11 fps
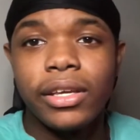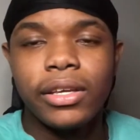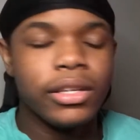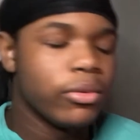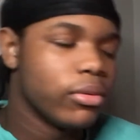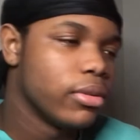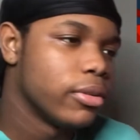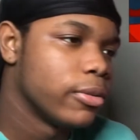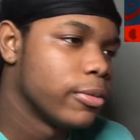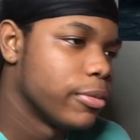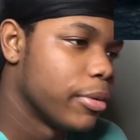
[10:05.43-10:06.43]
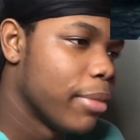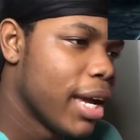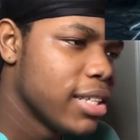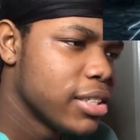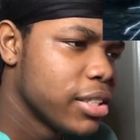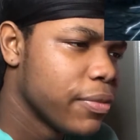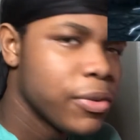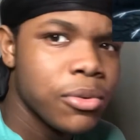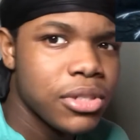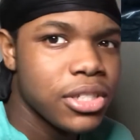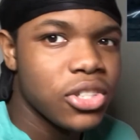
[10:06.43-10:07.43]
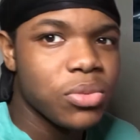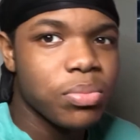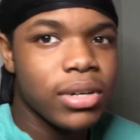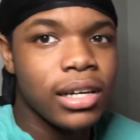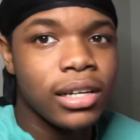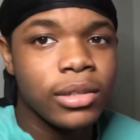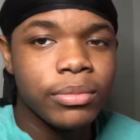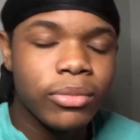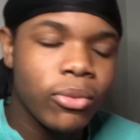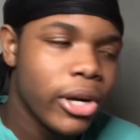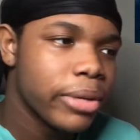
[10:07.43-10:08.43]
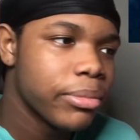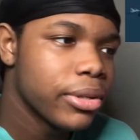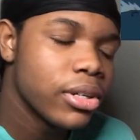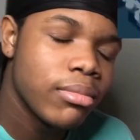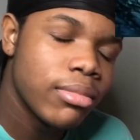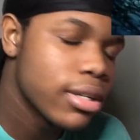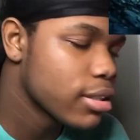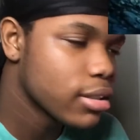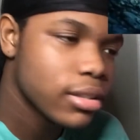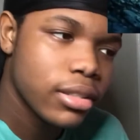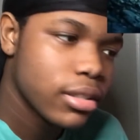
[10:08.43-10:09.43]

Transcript: he, um, imagine if he was in his prime, Whitebeard, bro.